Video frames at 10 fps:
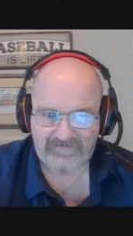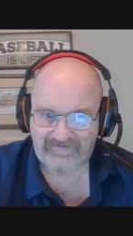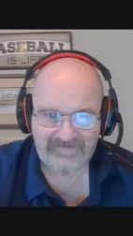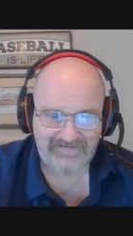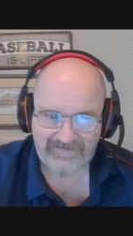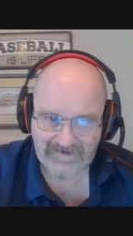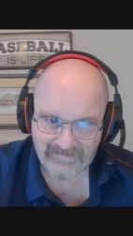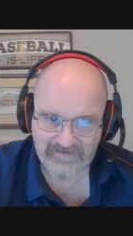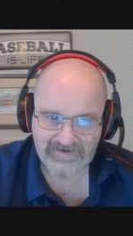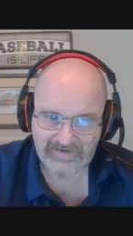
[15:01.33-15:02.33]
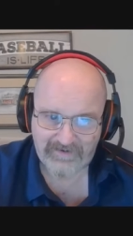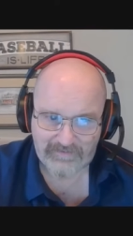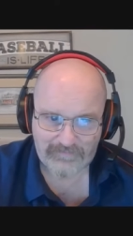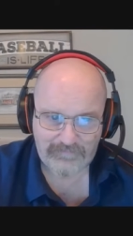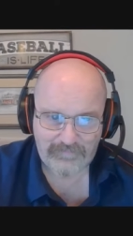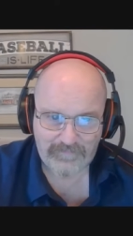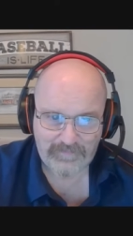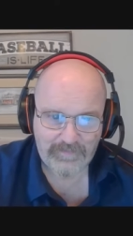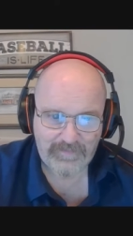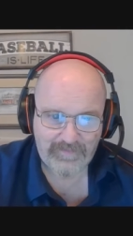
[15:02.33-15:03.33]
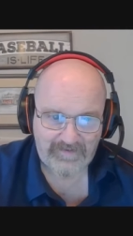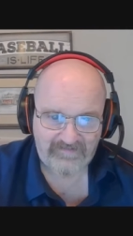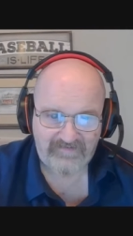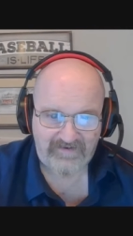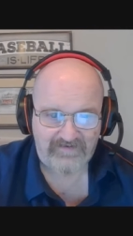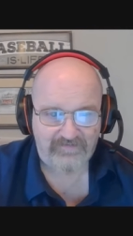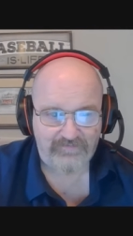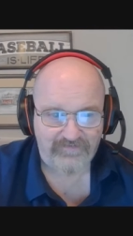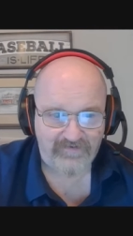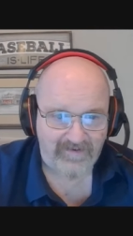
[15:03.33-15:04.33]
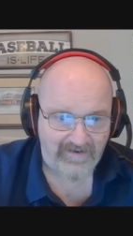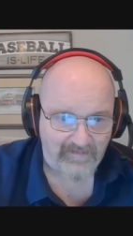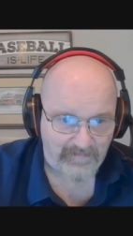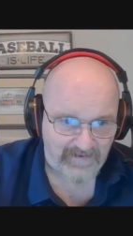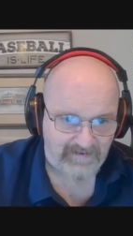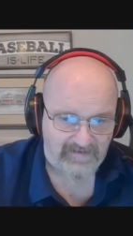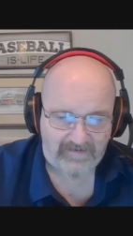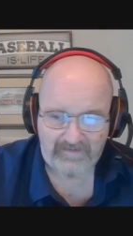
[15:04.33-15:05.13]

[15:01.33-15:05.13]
That's not the angel I know. That's an angel who's a lot of pain.